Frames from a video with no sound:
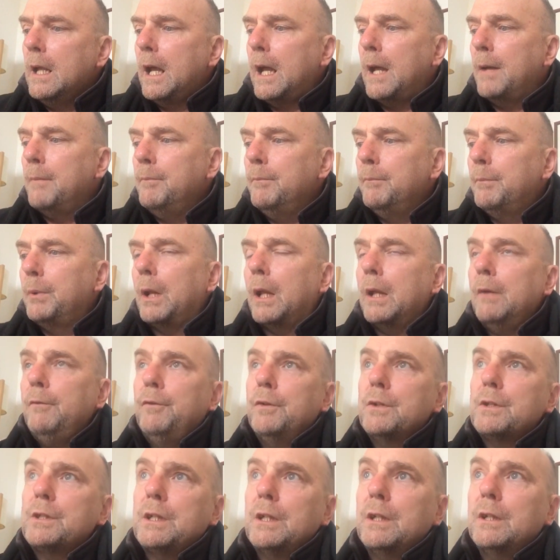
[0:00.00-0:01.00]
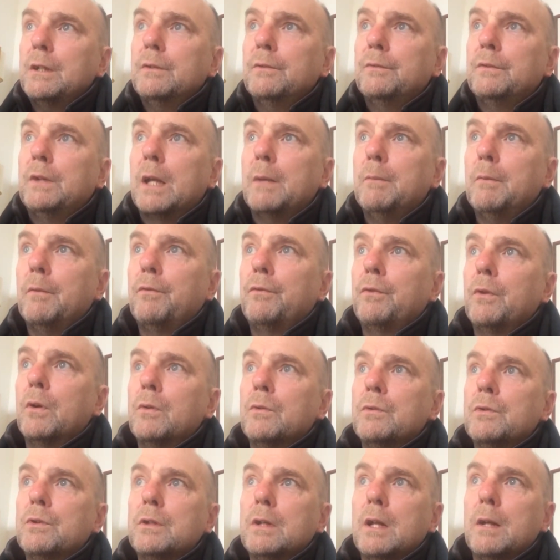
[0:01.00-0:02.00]
Um, but I first heard of Game of
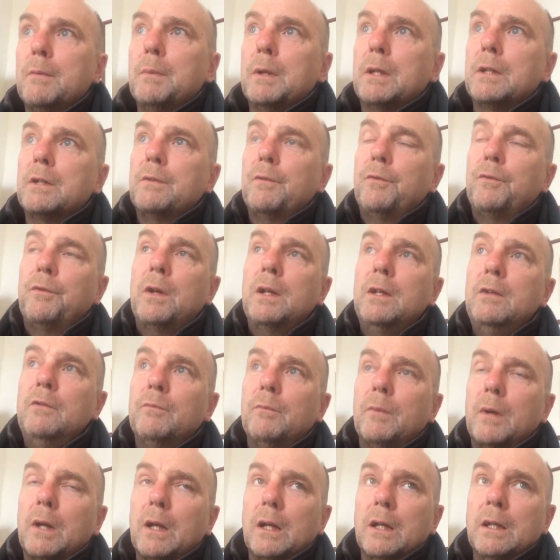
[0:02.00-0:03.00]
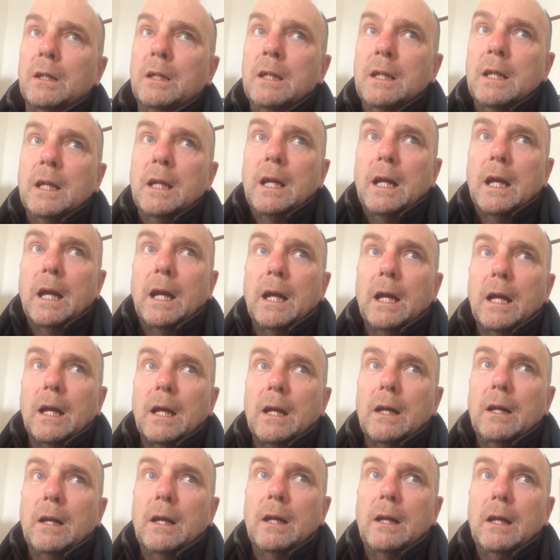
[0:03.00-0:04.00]
Thrones because a friend of mine, uh,
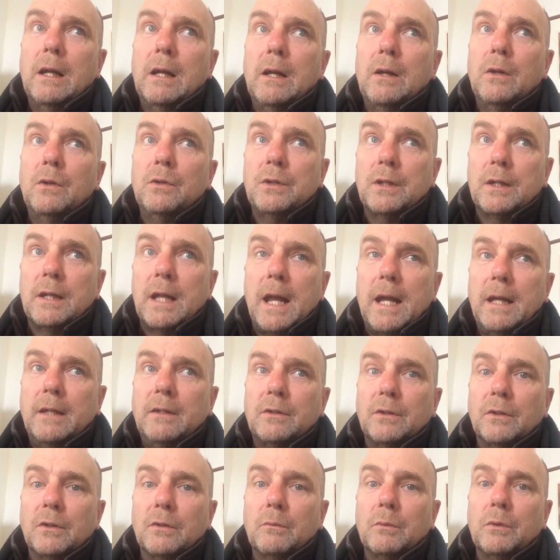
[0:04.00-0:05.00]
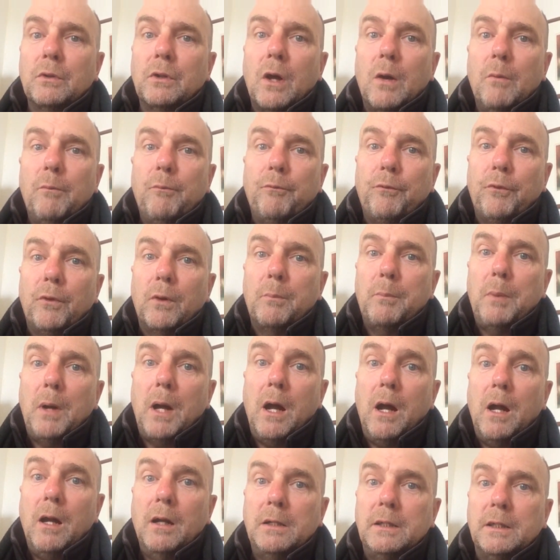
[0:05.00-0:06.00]
who's an actor, was up for a
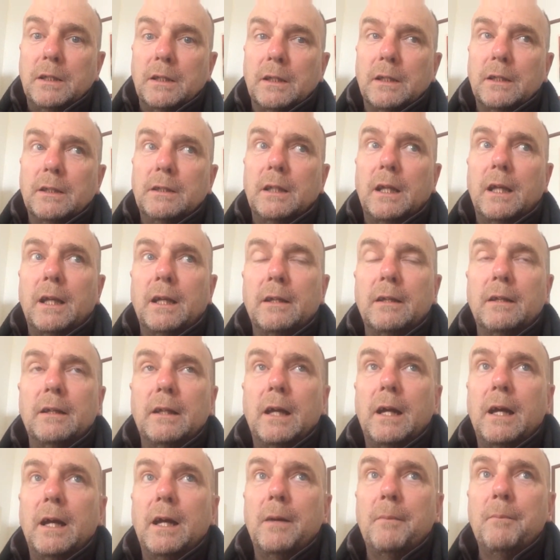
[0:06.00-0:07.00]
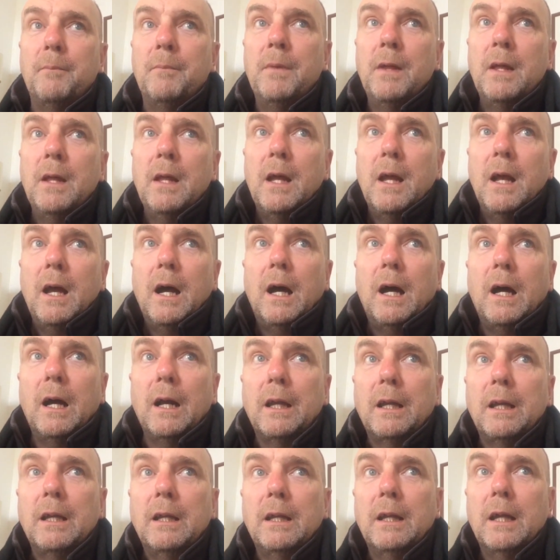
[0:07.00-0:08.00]
part in it, and um,
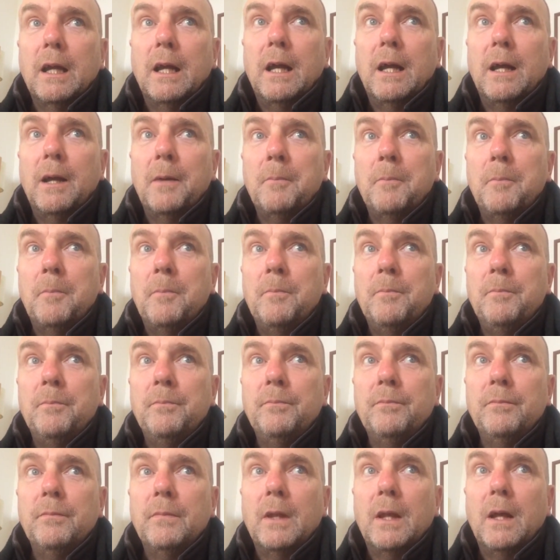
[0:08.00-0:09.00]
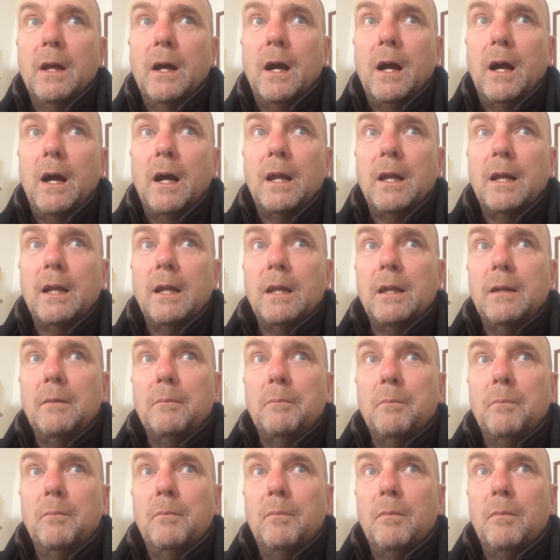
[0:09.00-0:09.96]
I um, I.